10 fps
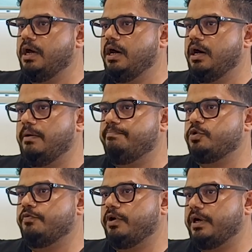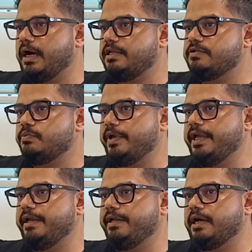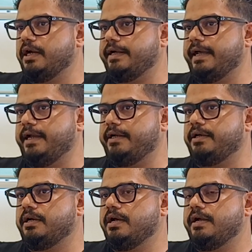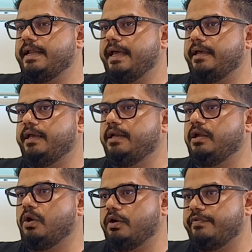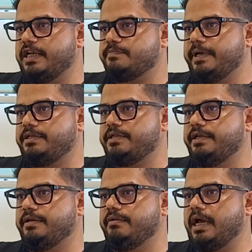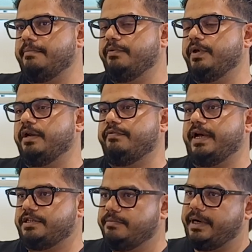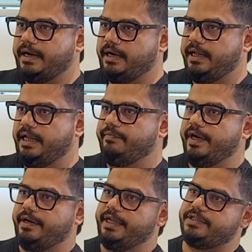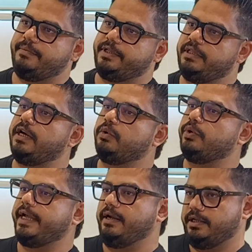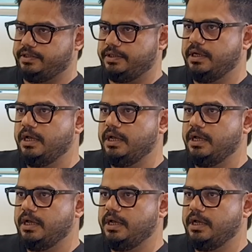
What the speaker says: So for us, we inculcate tech in a lot of aspects. We are a fashion brand. Like inventory is something that could kill us.